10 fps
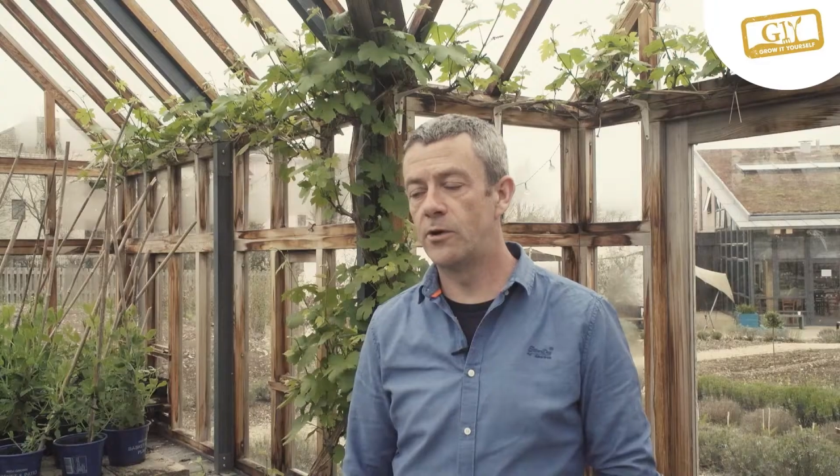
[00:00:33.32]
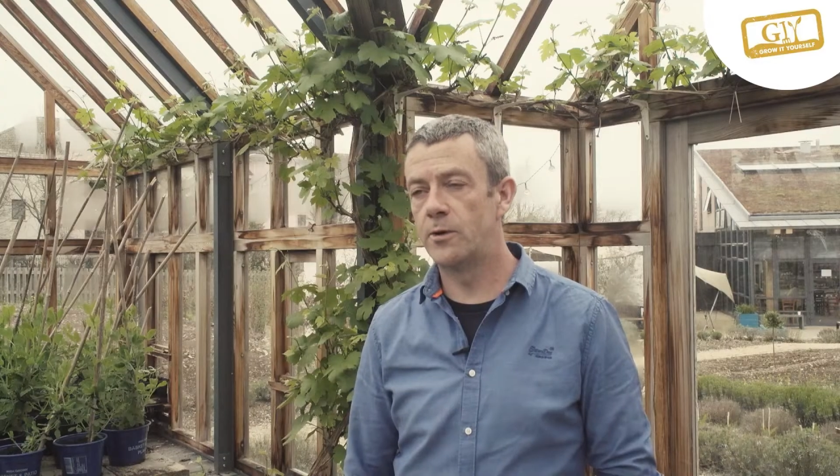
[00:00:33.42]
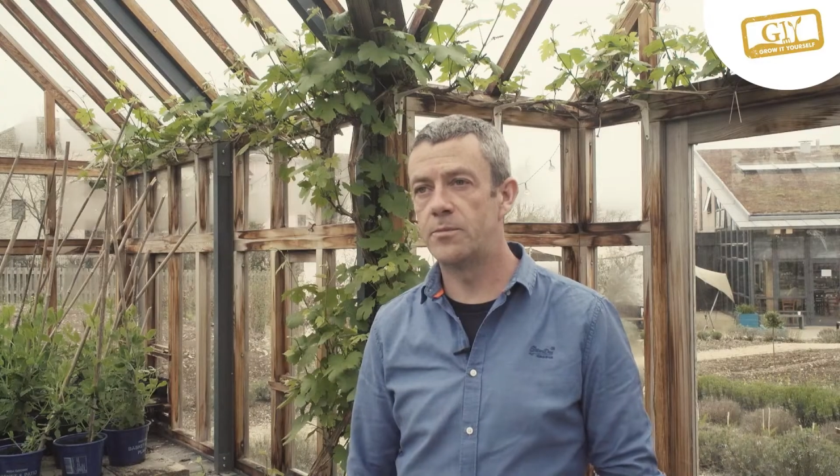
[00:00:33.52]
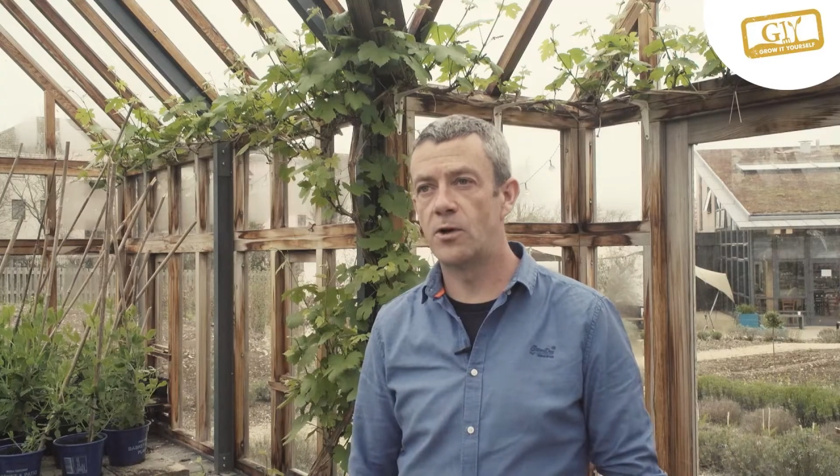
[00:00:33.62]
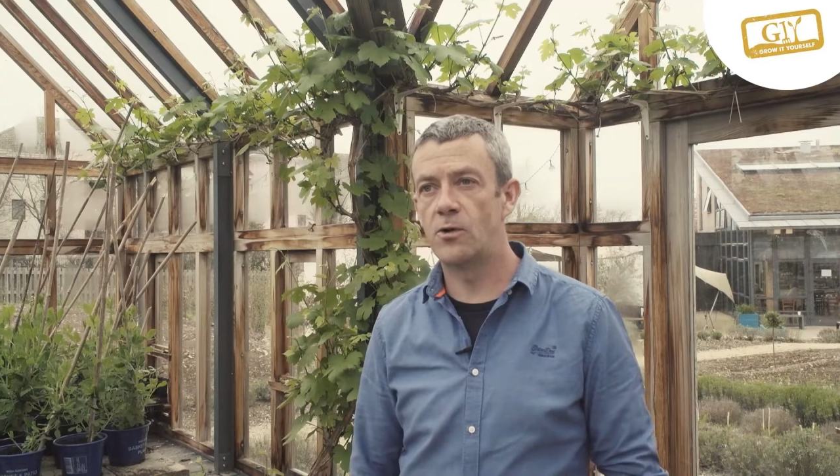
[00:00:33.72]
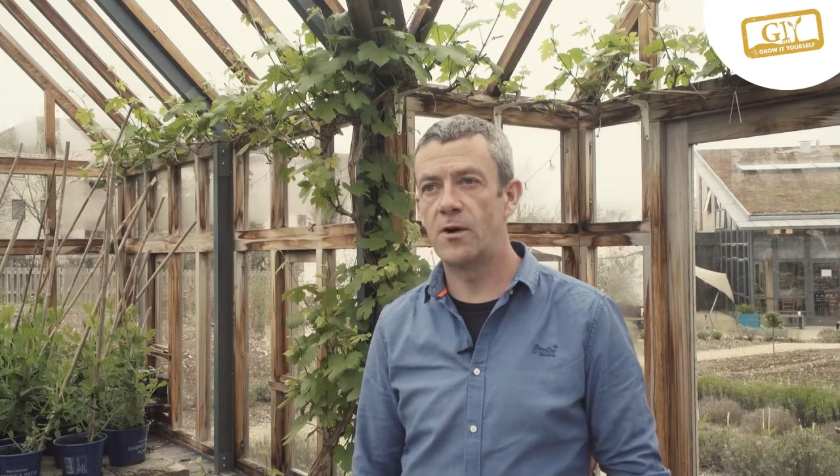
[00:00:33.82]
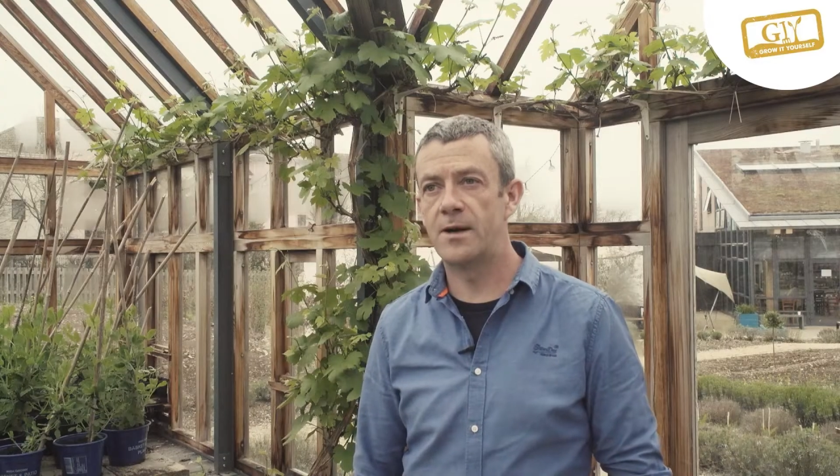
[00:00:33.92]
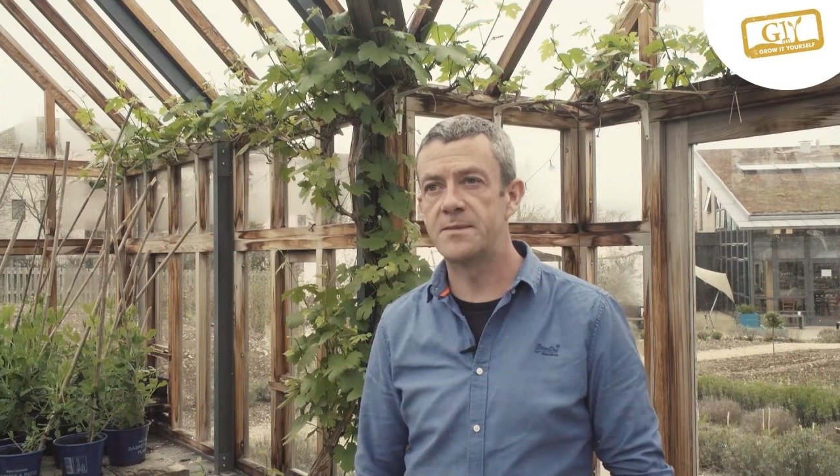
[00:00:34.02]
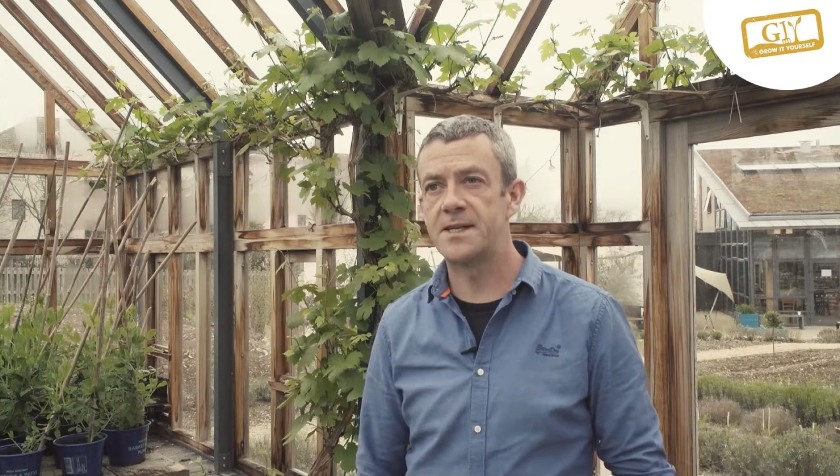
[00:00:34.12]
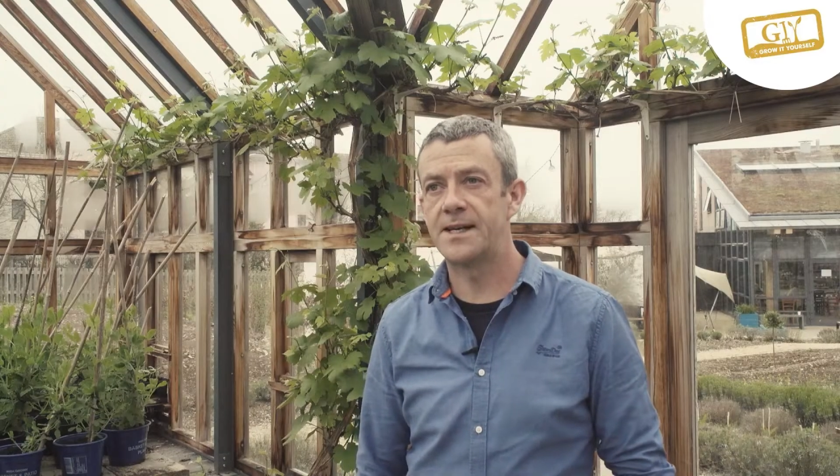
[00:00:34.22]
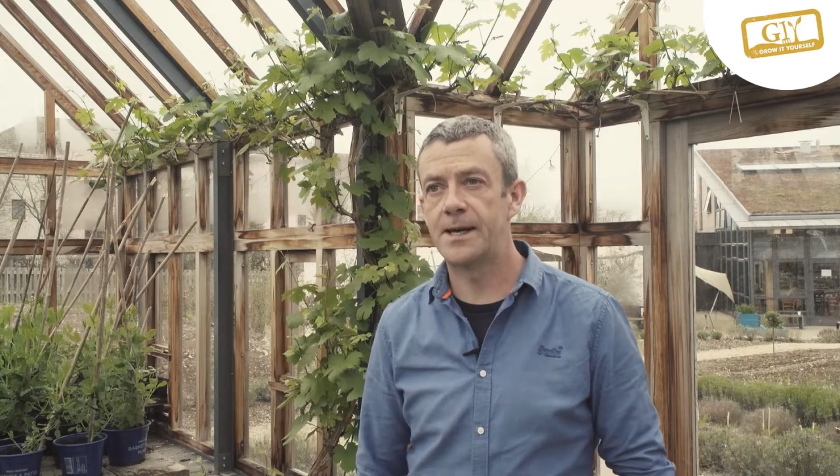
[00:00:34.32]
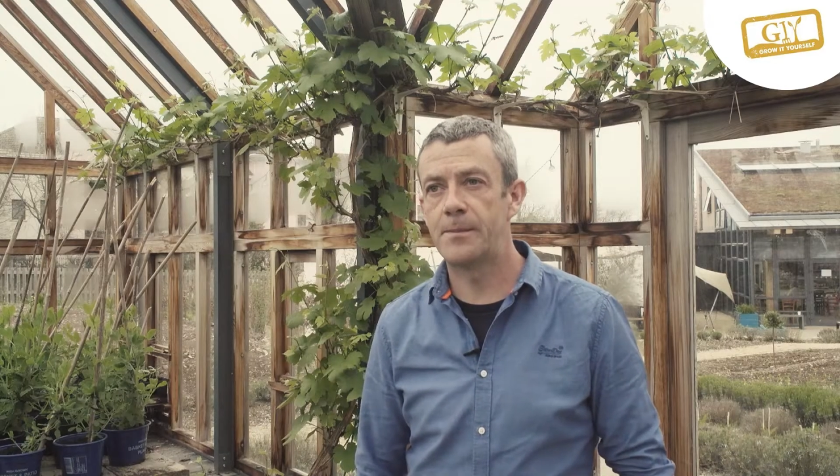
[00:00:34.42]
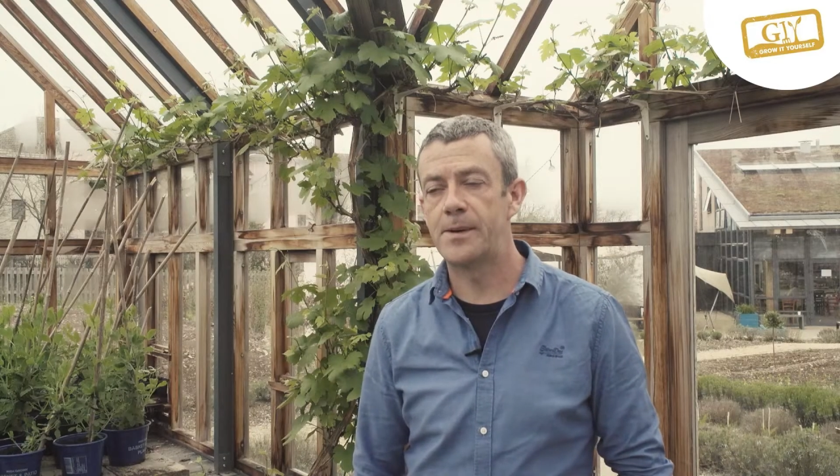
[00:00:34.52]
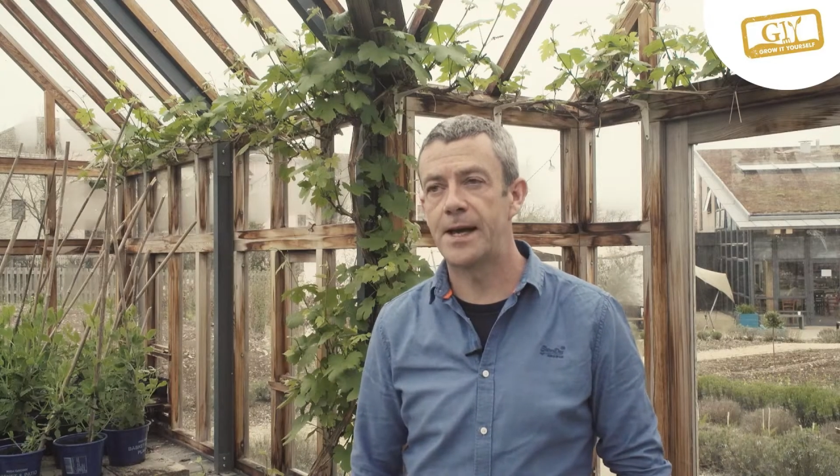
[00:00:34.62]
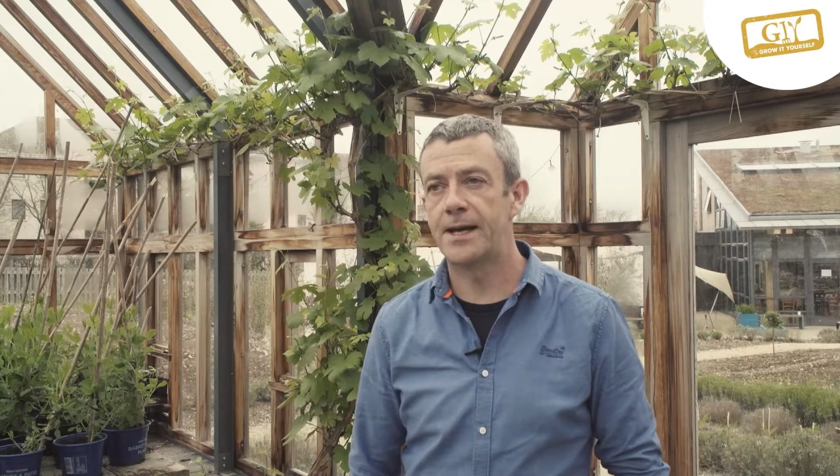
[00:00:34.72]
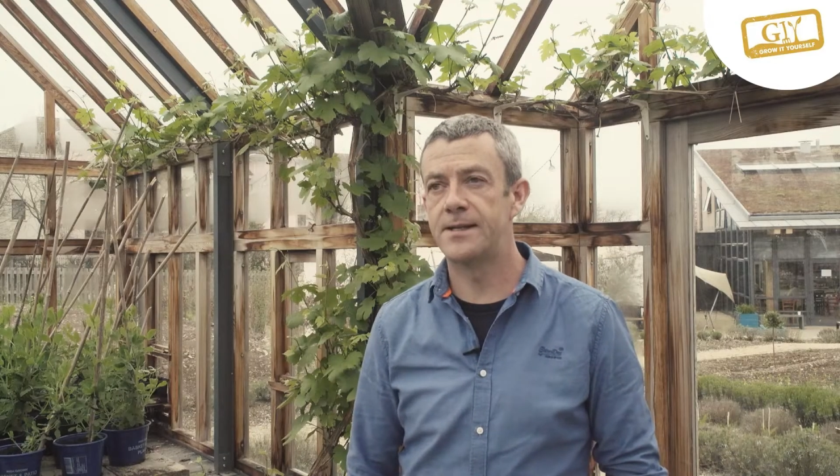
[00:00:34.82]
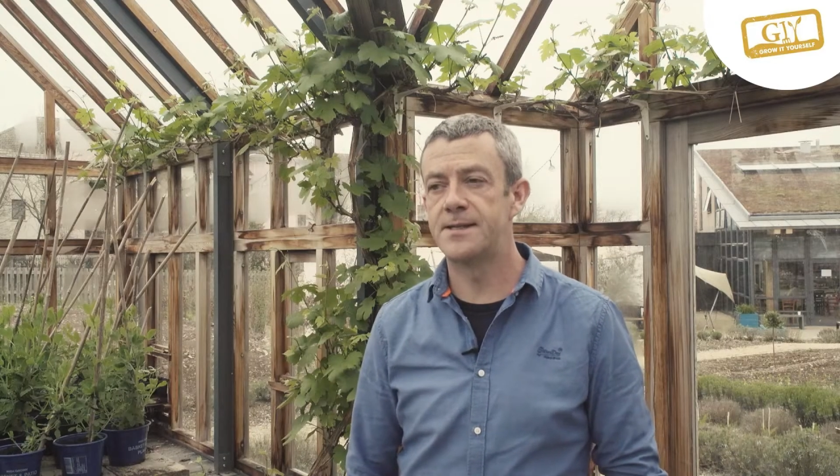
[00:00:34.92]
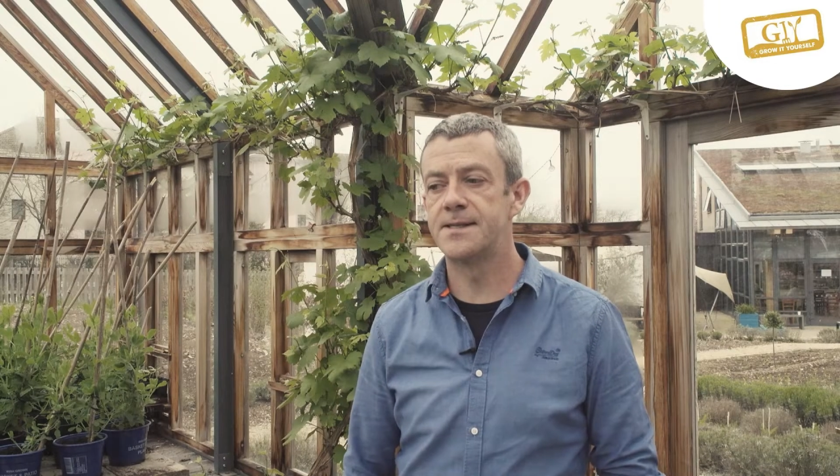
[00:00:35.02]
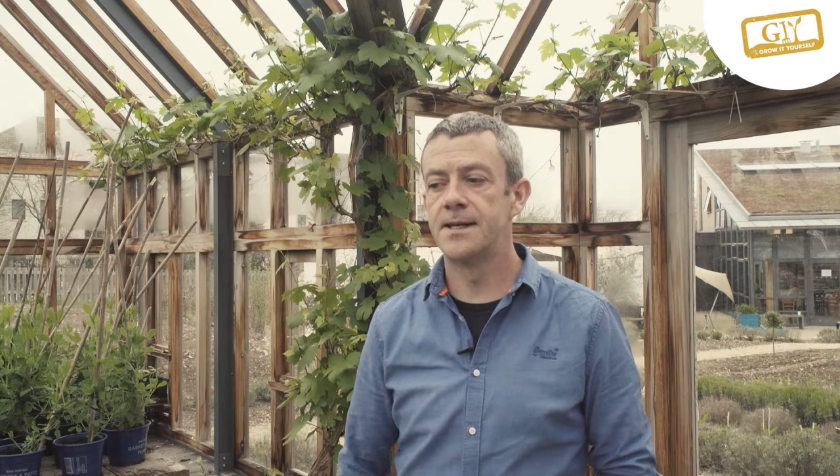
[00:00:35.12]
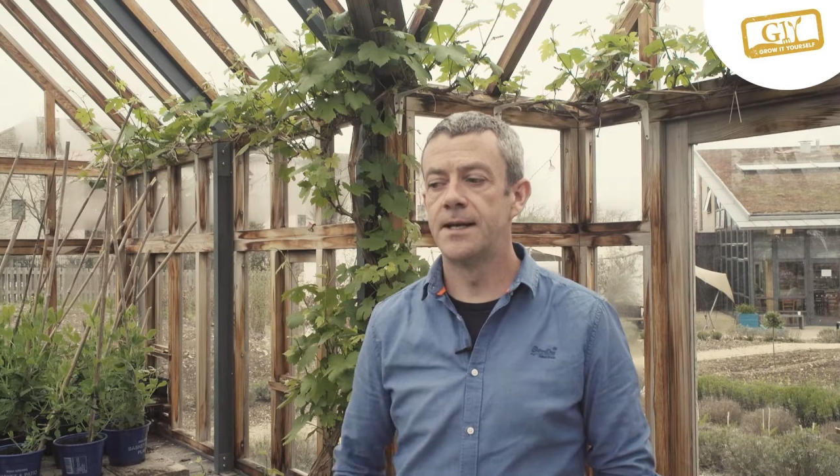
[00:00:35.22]
run programs and
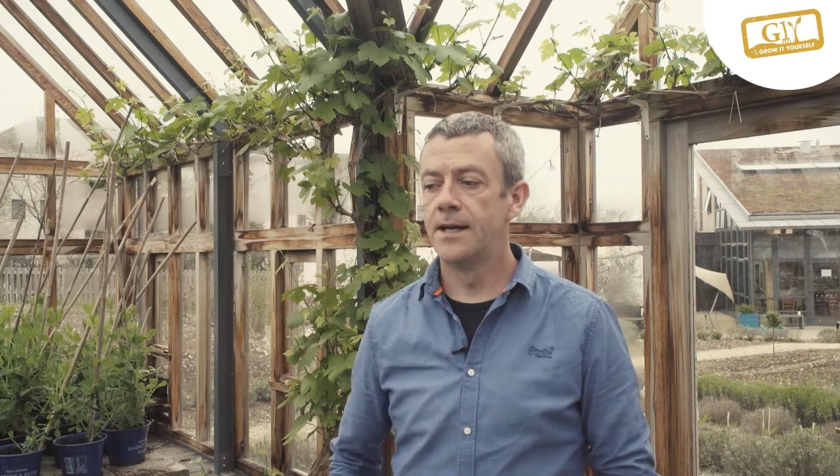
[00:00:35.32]
campaigns